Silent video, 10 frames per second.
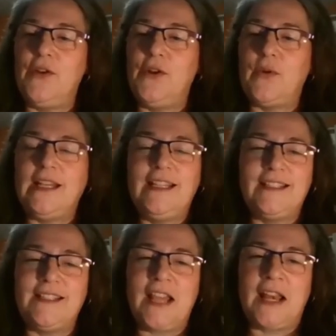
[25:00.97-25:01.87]
and who do I
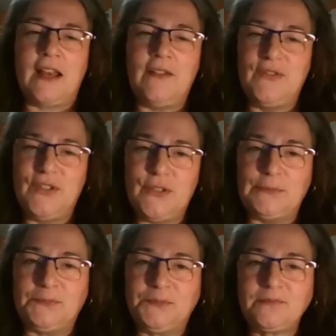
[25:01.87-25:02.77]
need to send love
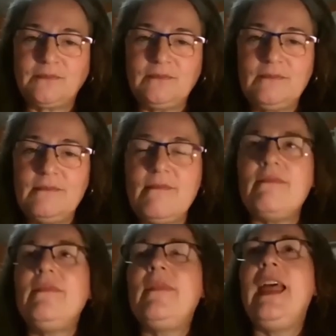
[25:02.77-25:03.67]
to?
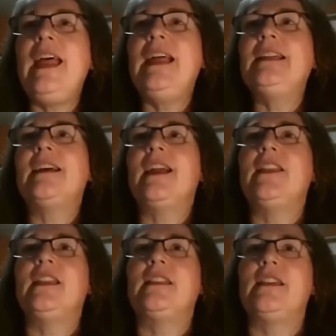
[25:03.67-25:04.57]
And I
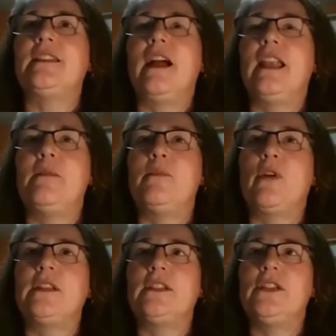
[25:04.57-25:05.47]
think that's highly
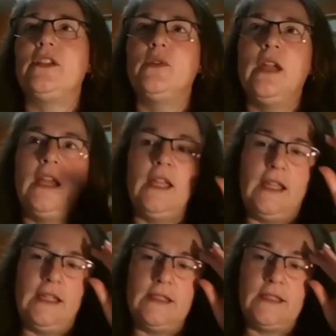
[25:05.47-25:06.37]
important too,
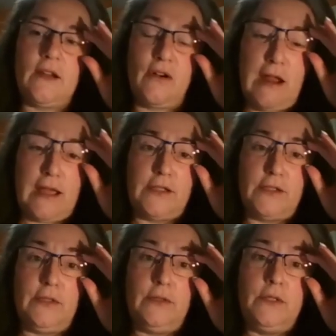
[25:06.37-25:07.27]
is our
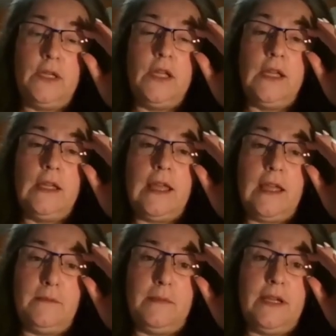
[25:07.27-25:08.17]
attitude
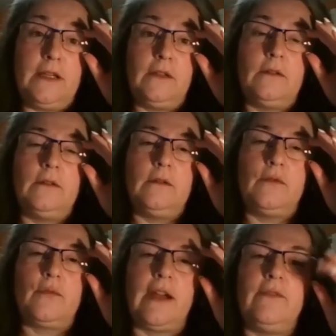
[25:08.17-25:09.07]
and being
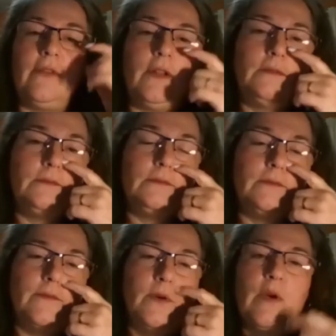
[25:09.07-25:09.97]
grateful
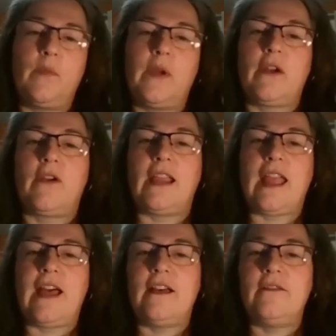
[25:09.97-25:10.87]
for what we
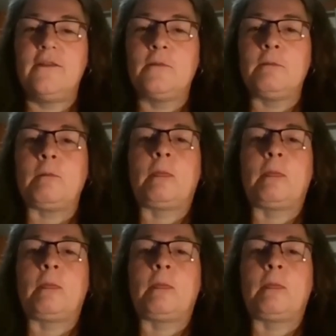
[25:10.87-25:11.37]
already have